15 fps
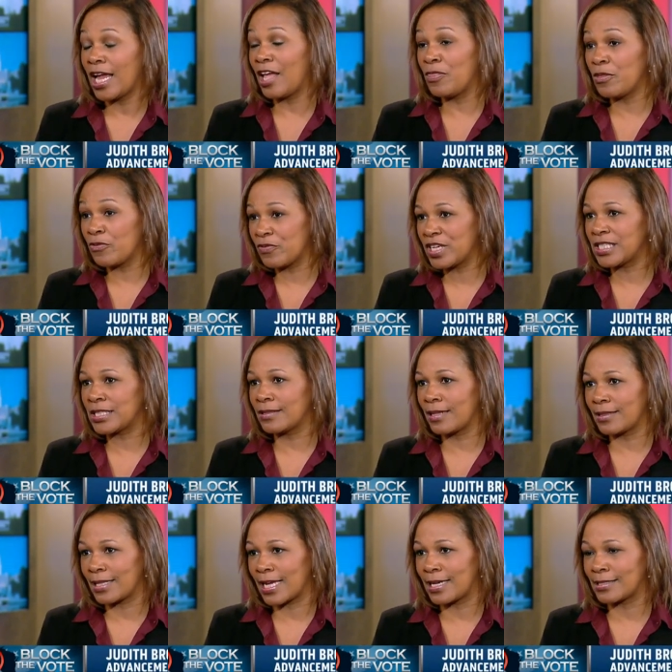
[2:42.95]
And the reason
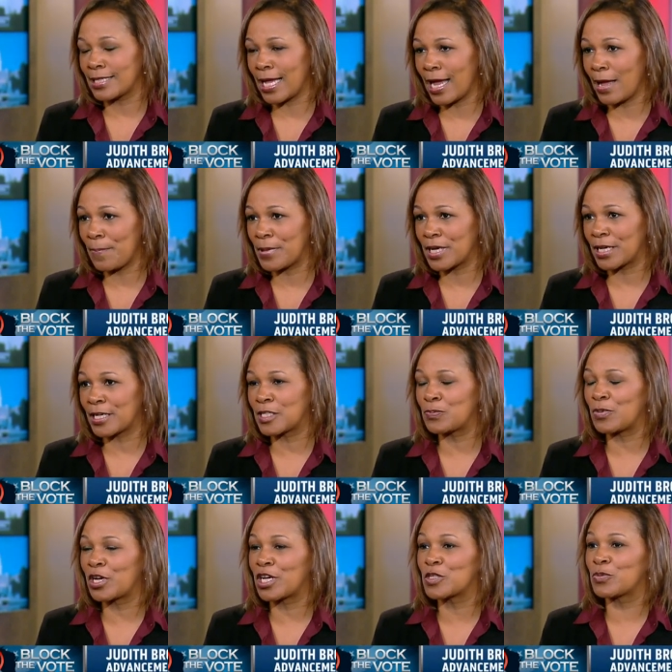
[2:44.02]
that that is happening is
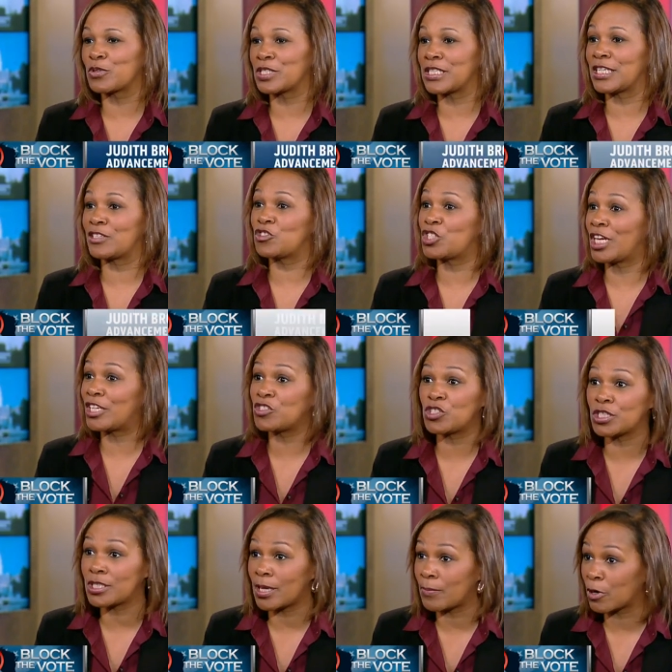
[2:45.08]
because we're seeing
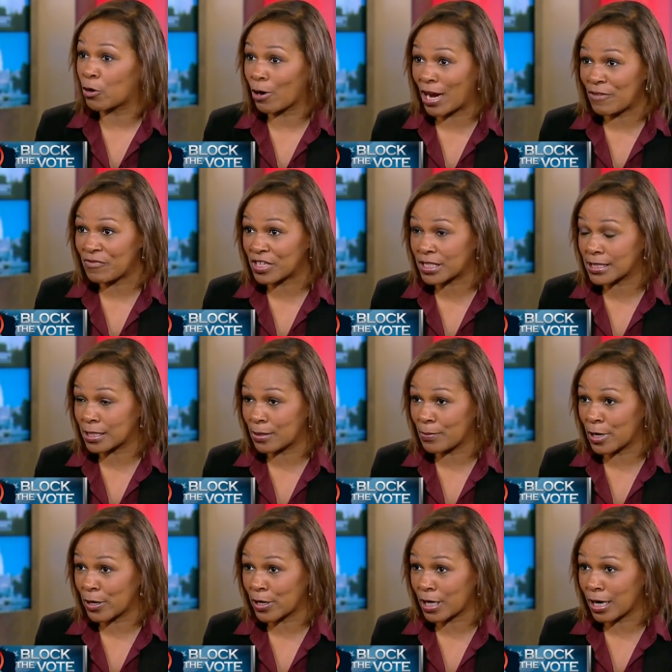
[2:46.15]
changing demographics in
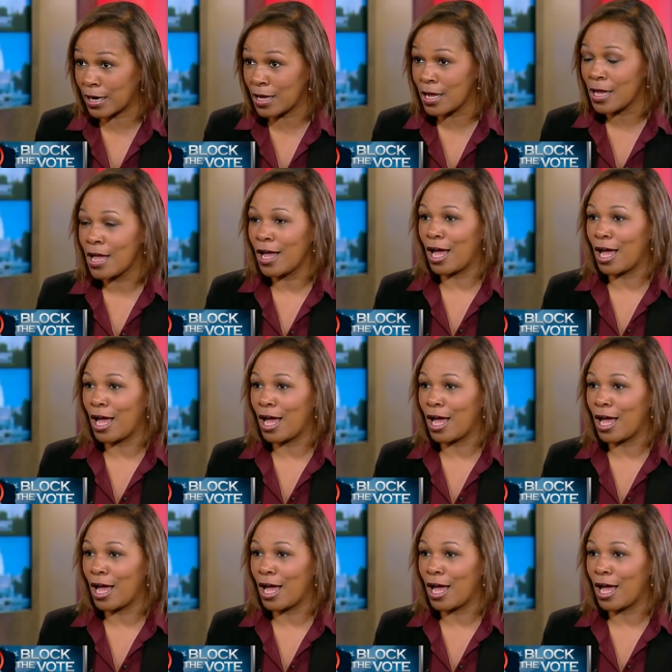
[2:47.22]
America.